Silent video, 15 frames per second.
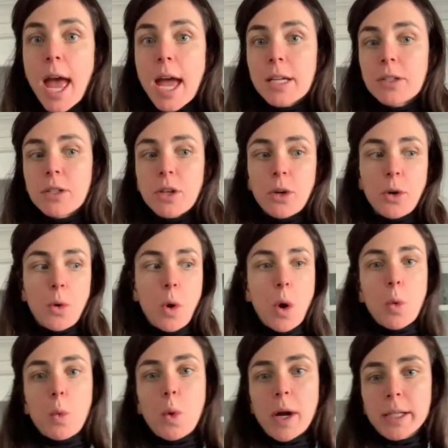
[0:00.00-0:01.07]
So
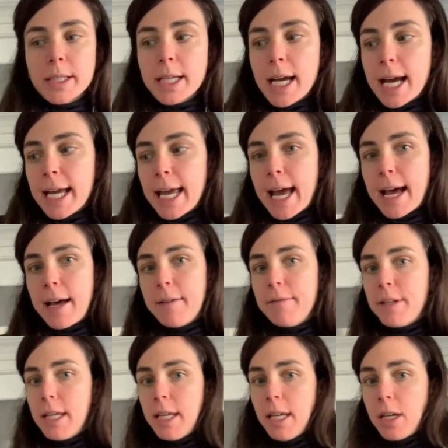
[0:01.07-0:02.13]
what I have
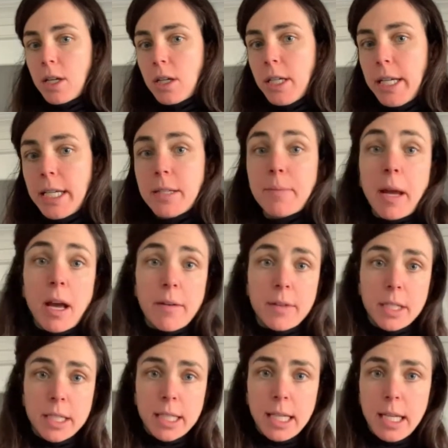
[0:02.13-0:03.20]
here is my oven
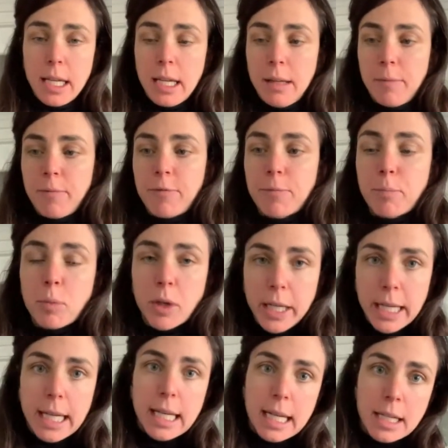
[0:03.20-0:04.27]
is heat,
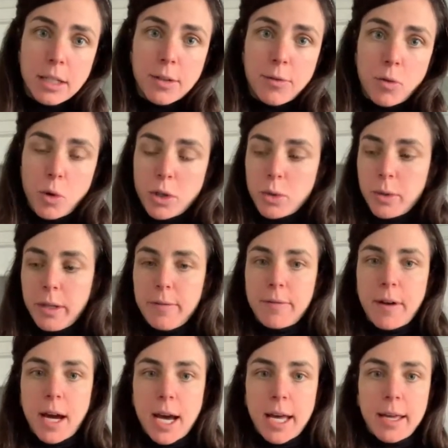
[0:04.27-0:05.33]
preheating to four
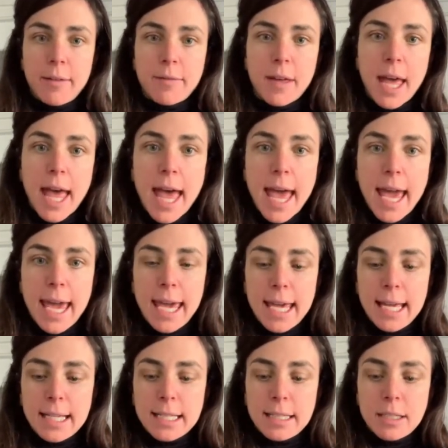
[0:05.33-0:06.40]
twenty-five,
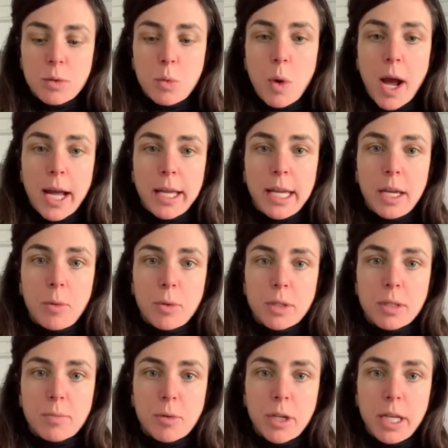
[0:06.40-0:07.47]
and why it
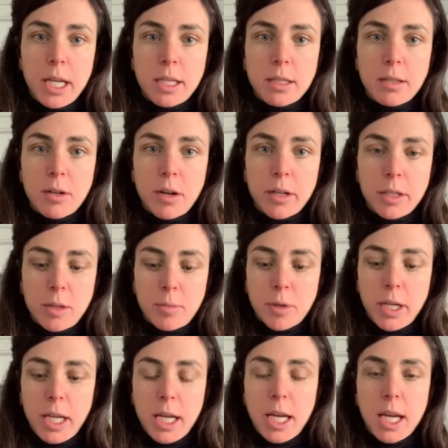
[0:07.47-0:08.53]
was pre started to
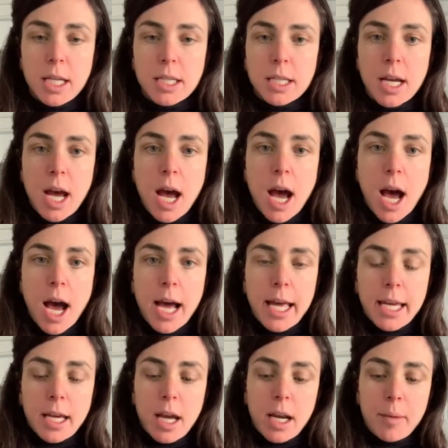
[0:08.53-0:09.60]
preheat, I
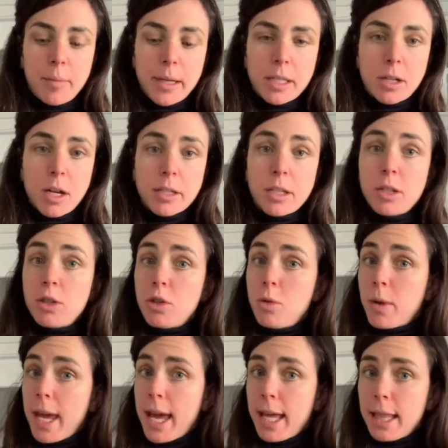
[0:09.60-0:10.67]
cut up my sausage. You
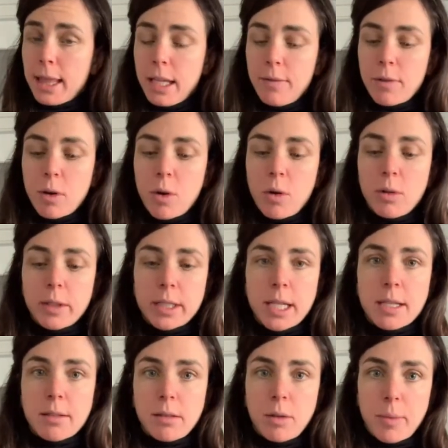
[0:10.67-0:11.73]
can leave it whole. It
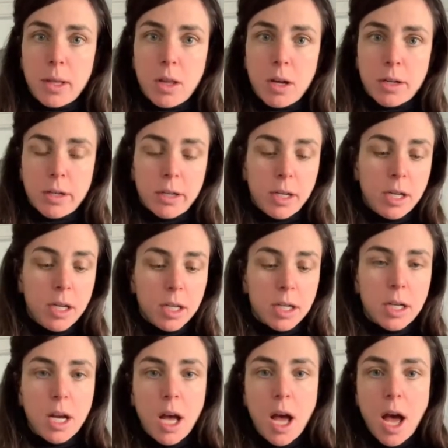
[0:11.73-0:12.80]
takes a little bit longer to cook.
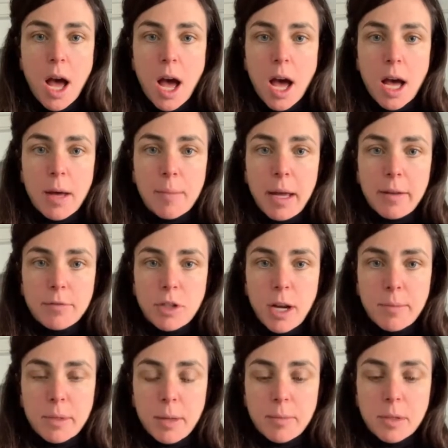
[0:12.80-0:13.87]
Um, I've
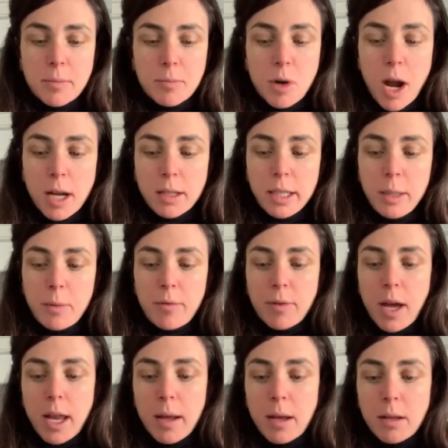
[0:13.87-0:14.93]
chopped up some broccoli. We've
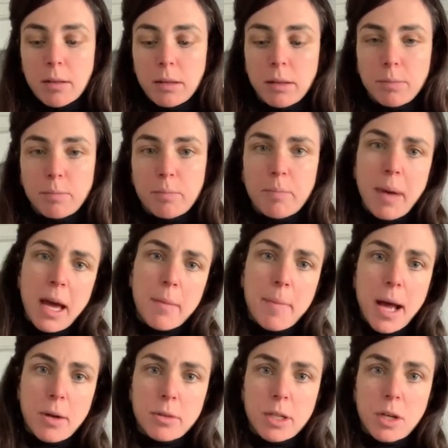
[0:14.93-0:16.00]
got a, about a
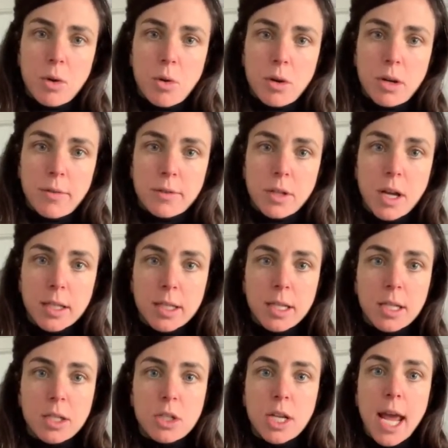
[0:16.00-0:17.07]
pound and a quarter of
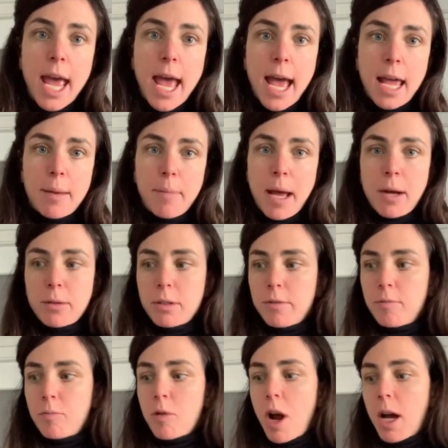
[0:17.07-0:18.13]
sausage and a pound of
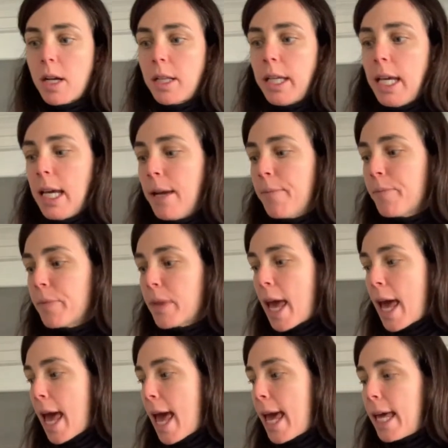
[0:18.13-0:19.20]
broccoli.
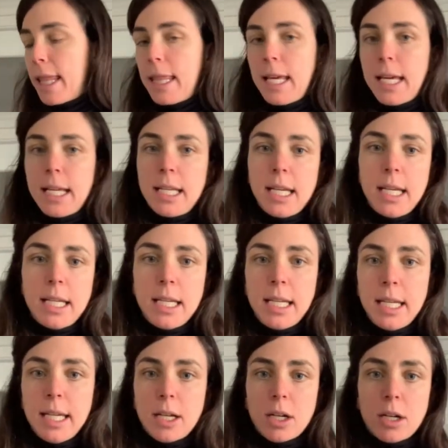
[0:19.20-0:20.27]
And then in
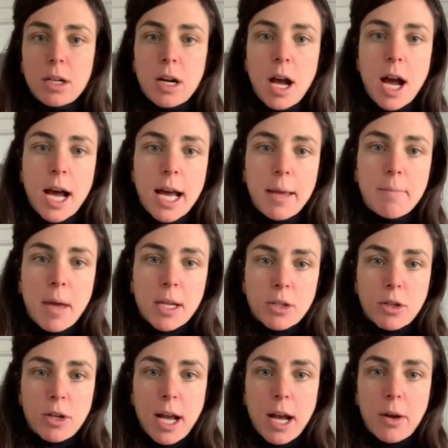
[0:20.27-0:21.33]
here, I
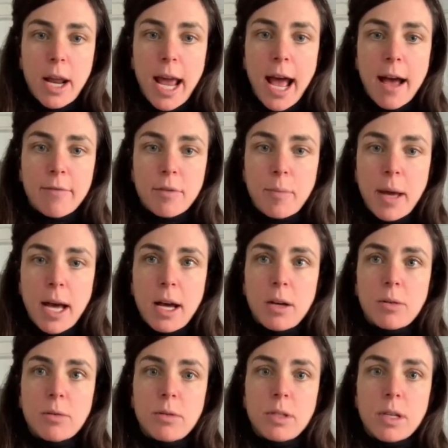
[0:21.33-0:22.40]
measured out a half a
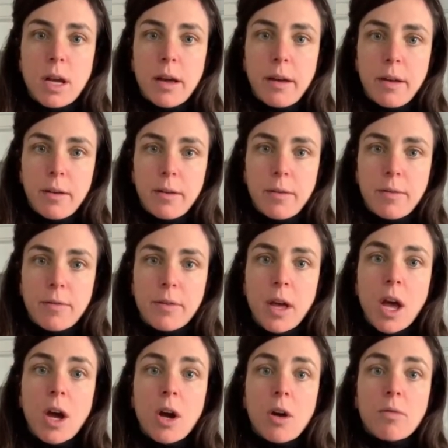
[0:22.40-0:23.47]
pound of
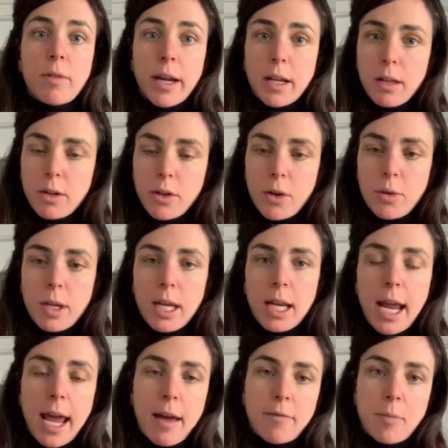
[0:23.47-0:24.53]
regular gnocchi and
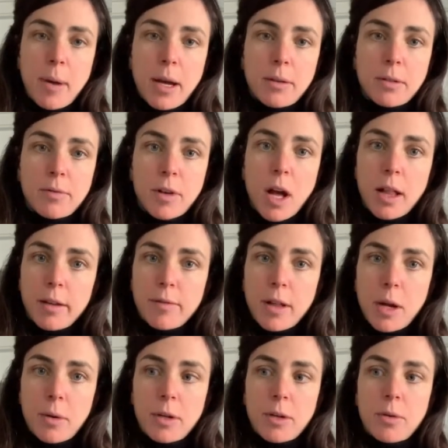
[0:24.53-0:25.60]
a half a pound of
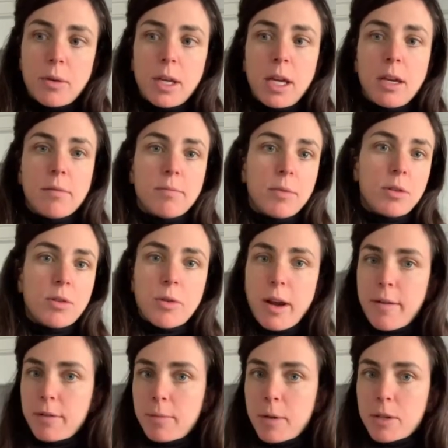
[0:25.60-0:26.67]
cauliflower gnocchi. You don't
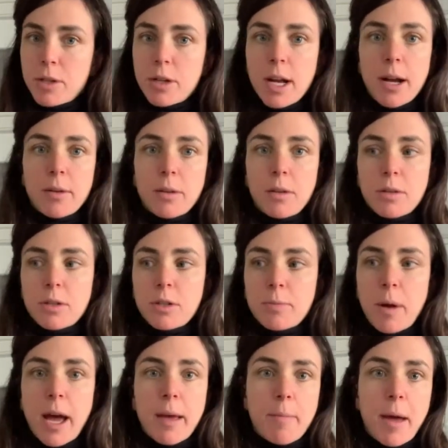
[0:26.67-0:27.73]
have to measure it out. You can just
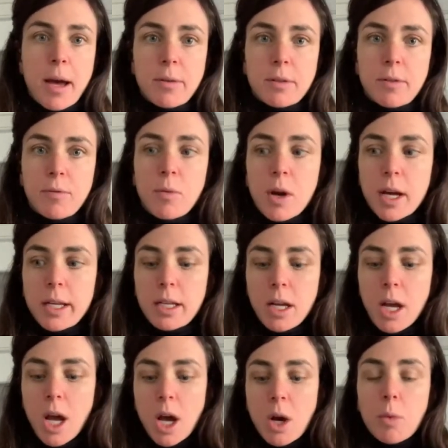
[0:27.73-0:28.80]
buy a pound of one.
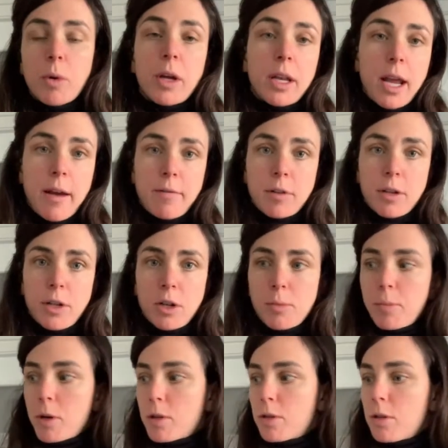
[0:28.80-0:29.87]
Whatever your
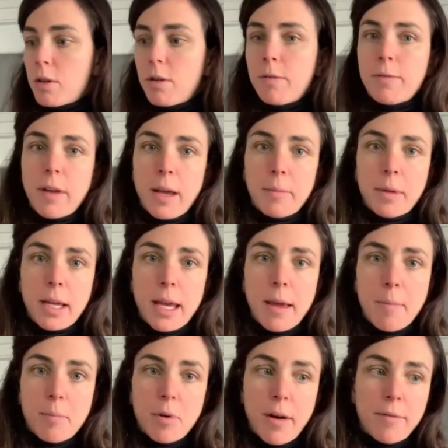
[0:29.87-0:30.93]
personal family
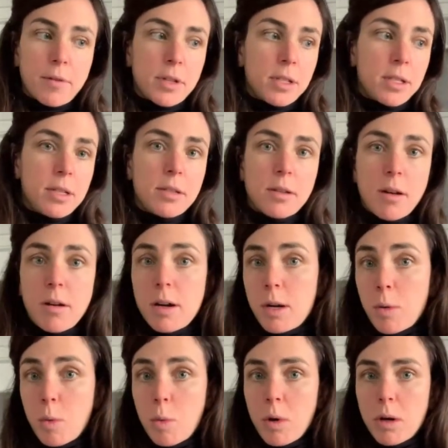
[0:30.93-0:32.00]
preferences are
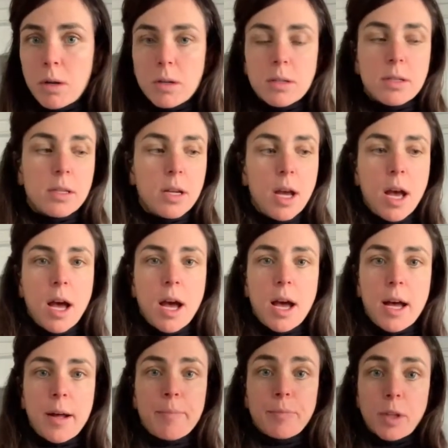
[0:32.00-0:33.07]
works.
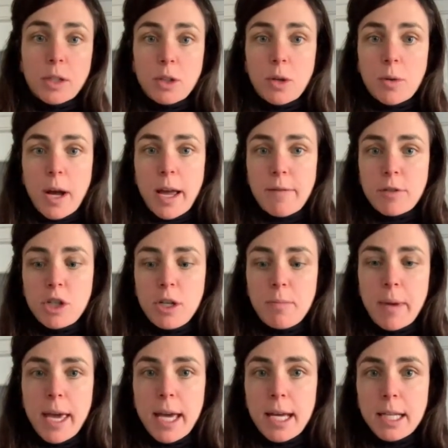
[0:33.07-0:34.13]
Um, so I have a sheet
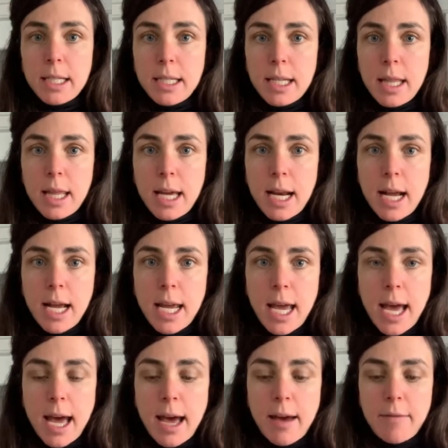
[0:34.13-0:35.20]
pan that I
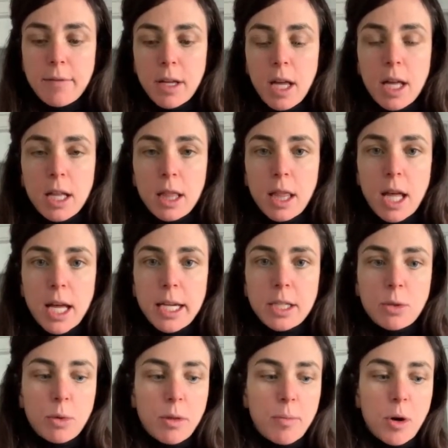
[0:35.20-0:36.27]
have lined
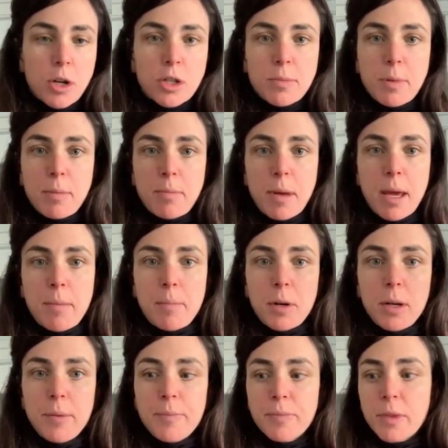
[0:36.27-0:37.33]
with parchment
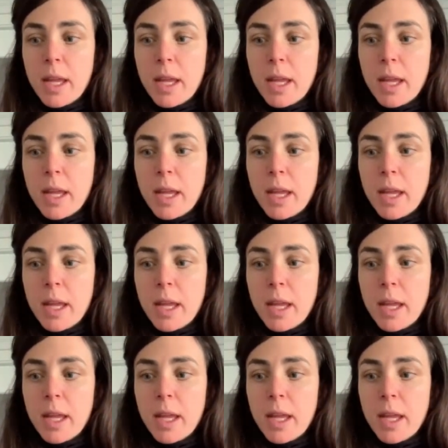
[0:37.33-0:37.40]
paper.